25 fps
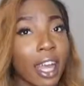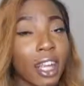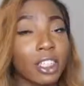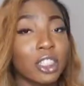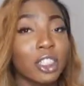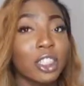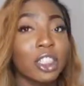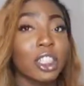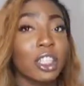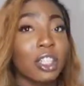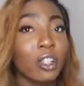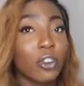
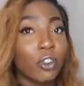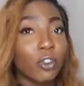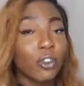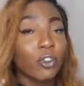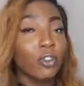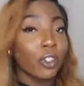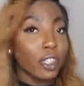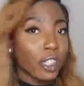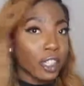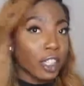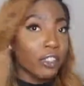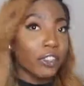actually
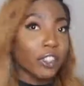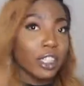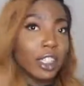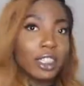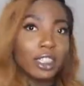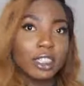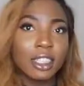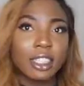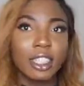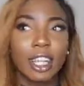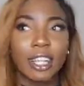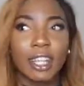really
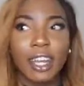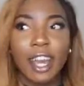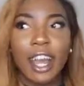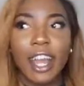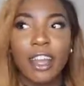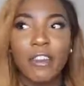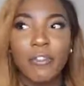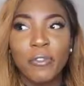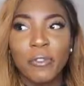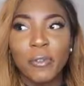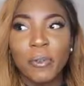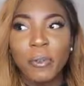crazy. Like,
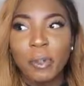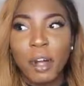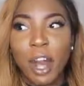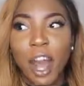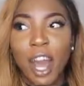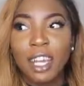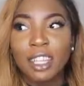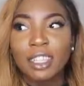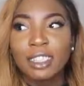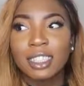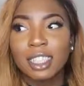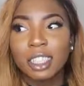I
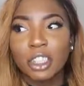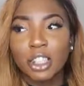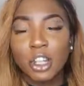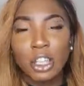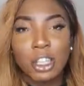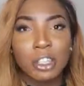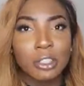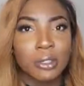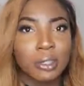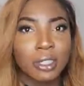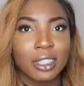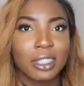honestly
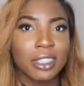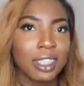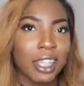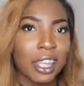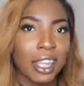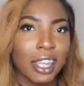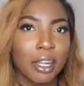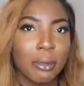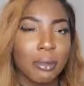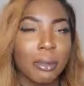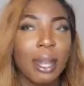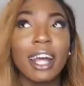thought this was a
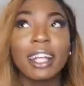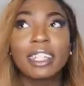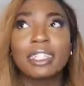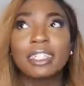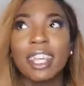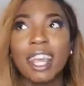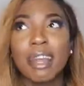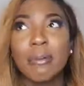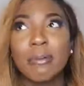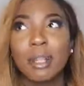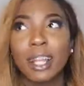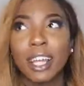scam. Not a
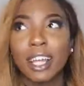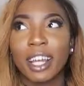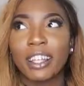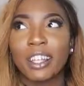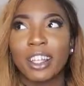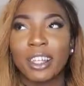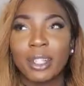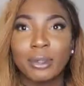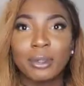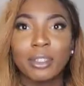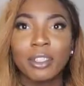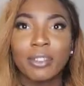scam, but like I
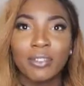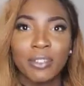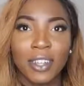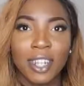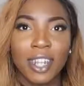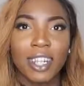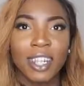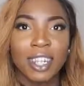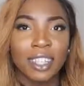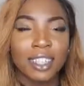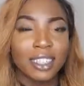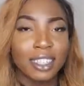thought it was
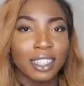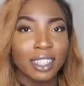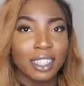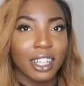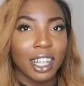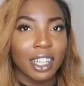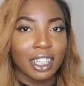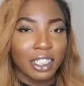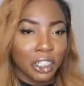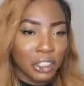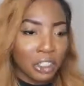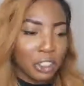fake until
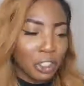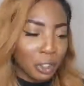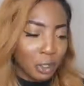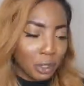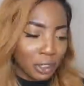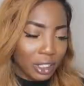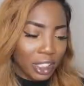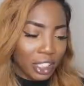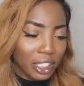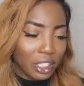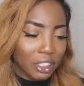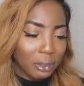I started
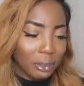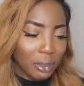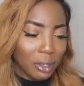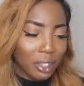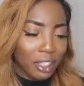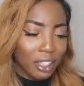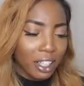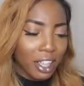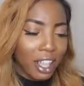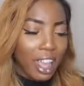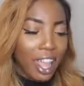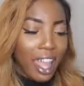using it as
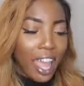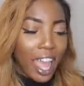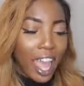well.